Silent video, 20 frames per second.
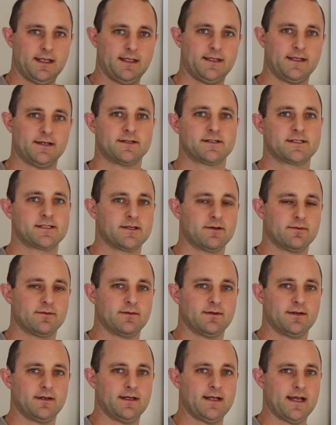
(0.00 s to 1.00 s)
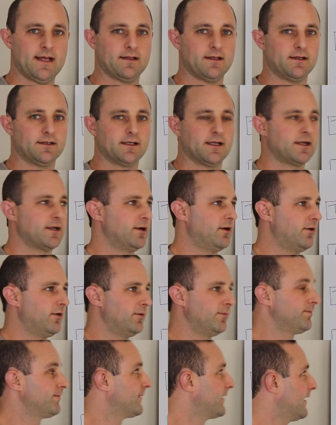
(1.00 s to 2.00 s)
Hey there, so not long
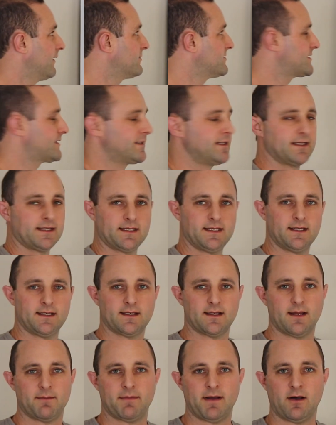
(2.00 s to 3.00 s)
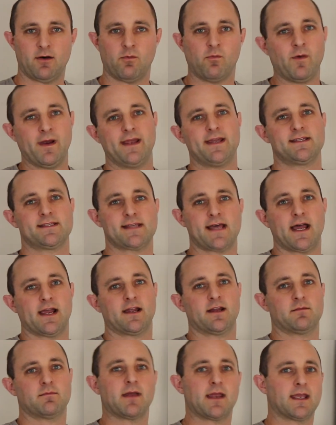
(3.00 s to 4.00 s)
ago, I was thinking about ways I
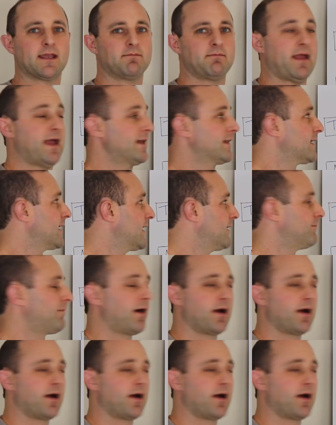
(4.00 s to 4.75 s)
could make Madcam